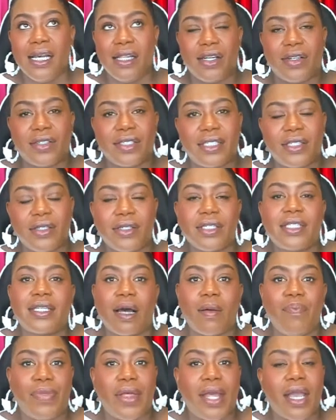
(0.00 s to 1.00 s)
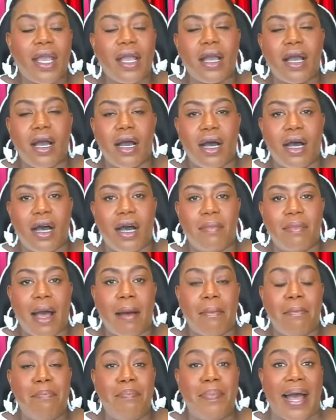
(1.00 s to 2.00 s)
there's still something
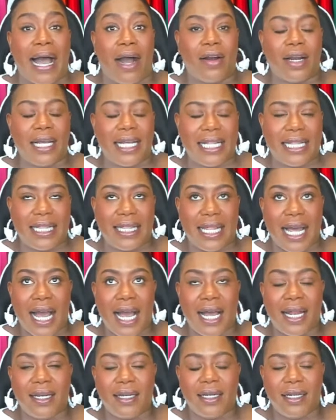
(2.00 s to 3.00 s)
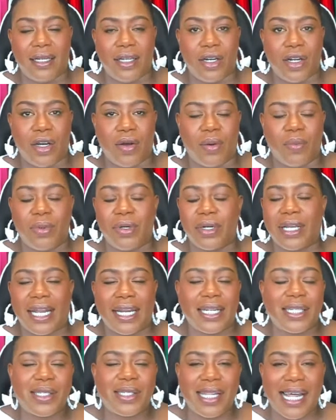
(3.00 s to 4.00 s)
about it that, we'll
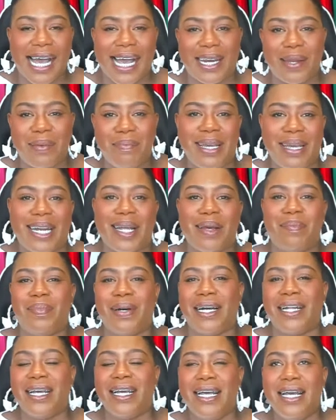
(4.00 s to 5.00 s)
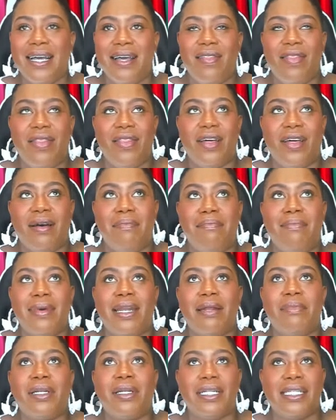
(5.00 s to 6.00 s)
get into that in a minute. But the
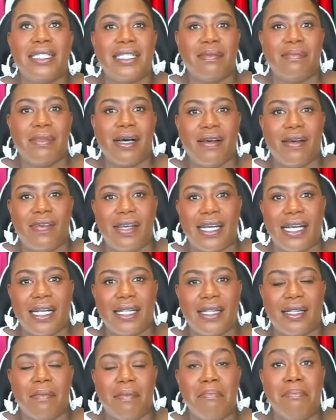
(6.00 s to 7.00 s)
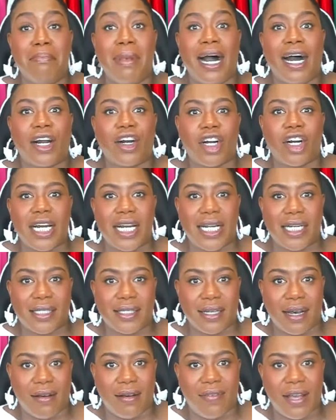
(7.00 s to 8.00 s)
minimalism of it, the
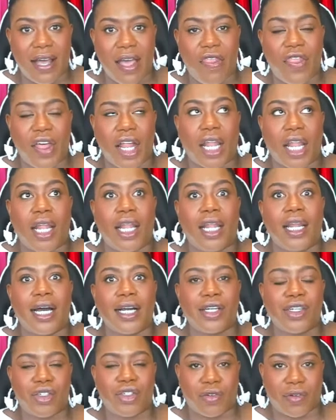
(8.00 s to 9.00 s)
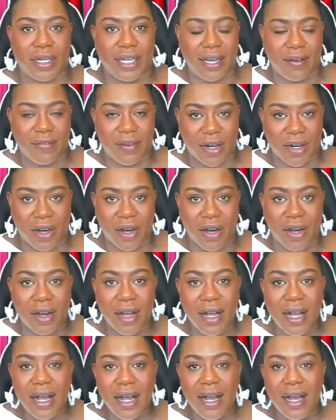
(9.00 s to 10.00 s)
modernness of it, the luxury of it
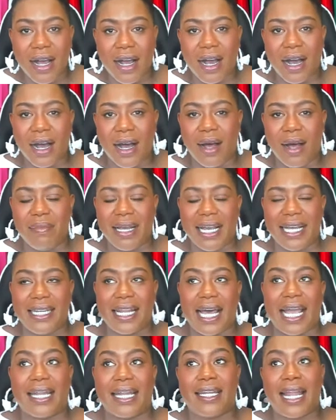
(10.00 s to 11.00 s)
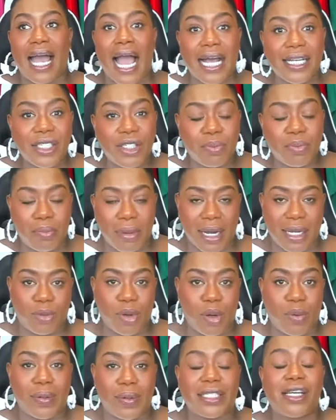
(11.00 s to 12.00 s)
all. And like last month
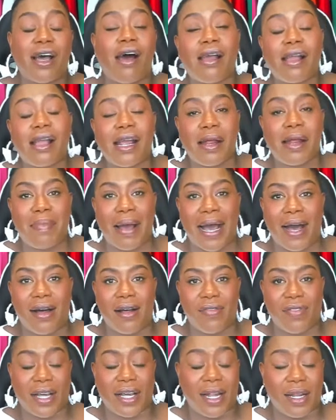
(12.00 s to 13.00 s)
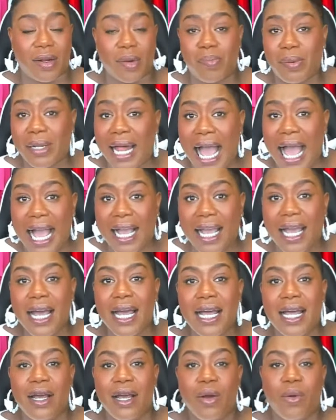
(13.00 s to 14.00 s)
when we were talking about the color black,
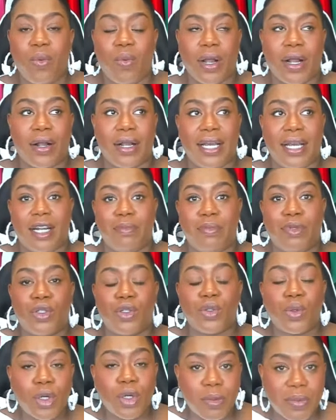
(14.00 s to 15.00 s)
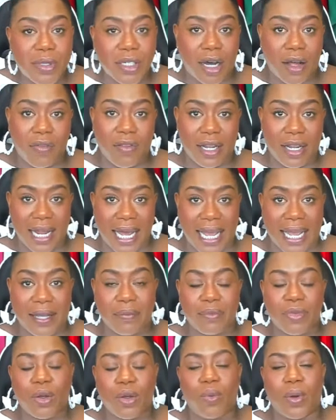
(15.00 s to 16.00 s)
where it absorbs all the
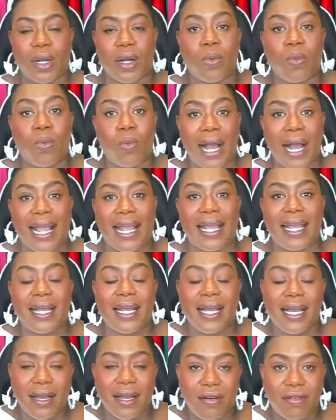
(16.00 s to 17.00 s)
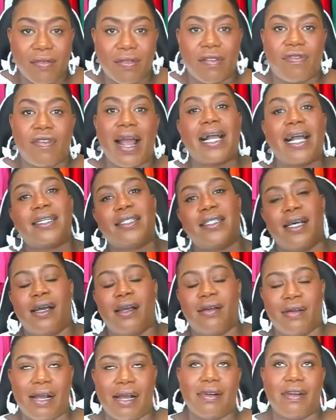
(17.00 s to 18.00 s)
light, where white refracts,
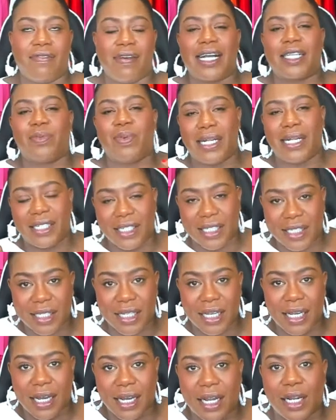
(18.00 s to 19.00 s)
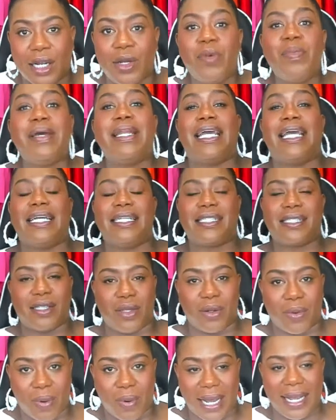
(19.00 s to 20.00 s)
not refracts, but it just illuminates
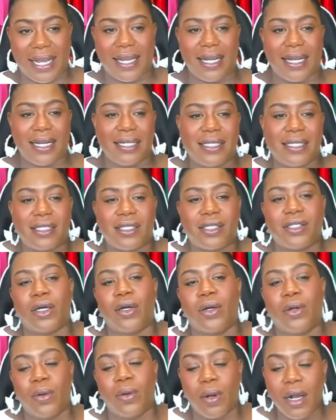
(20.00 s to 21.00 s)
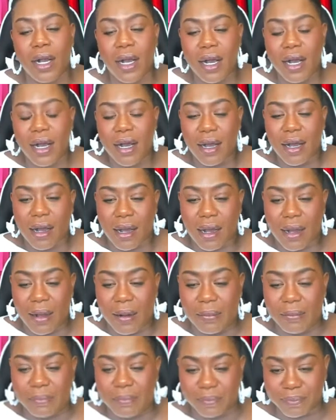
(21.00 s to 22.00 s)
the white. And so
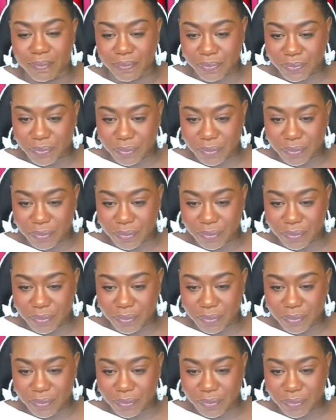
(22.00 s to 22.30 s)
um